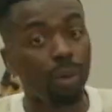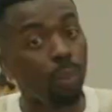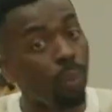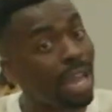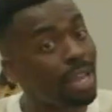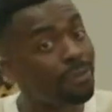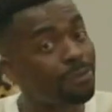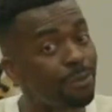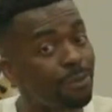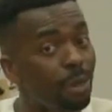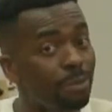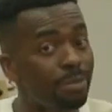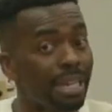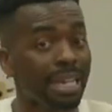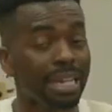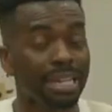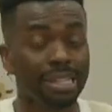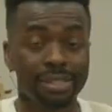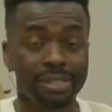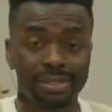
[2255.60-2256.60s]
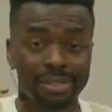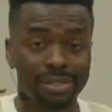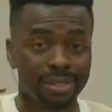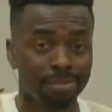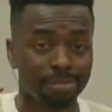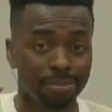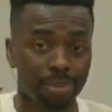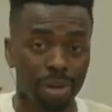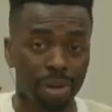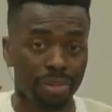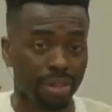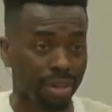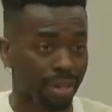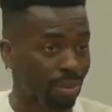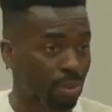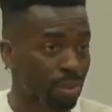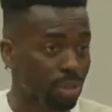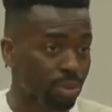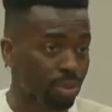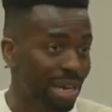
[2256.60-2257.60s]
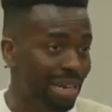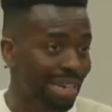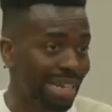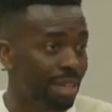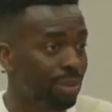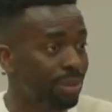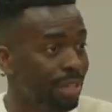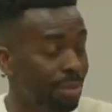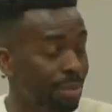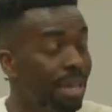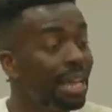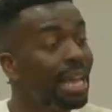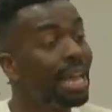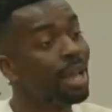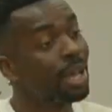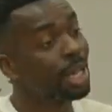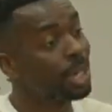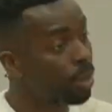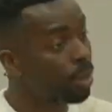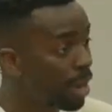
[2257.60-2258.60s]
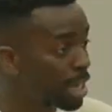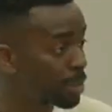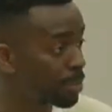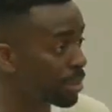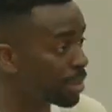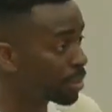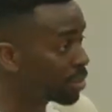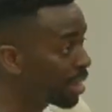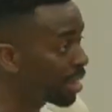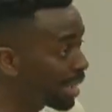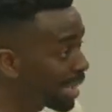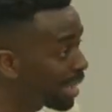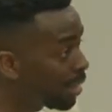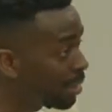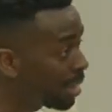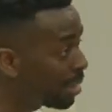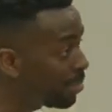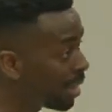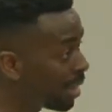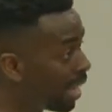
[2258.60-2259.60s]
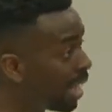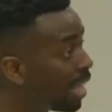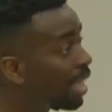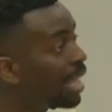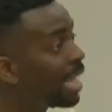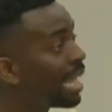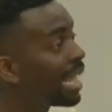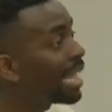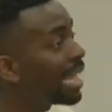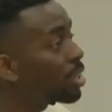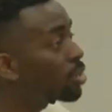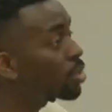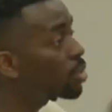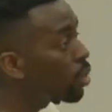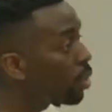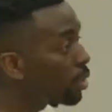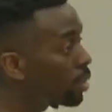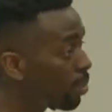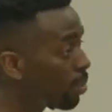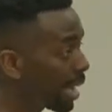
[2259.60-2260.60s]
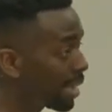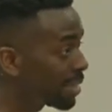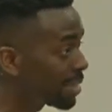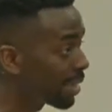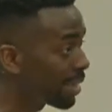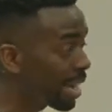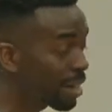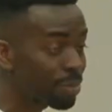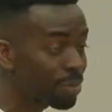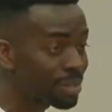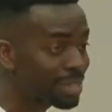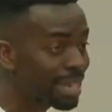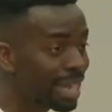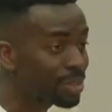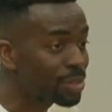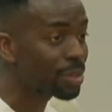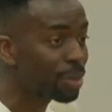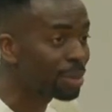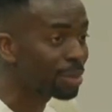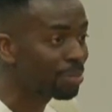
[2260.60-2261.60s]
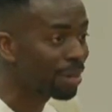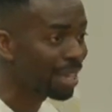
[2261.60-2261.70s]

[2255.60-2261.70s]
away from his brother who is trying to kill him. You know why his brother is trying to kill him? He stole the blessing. Everyone say he stole the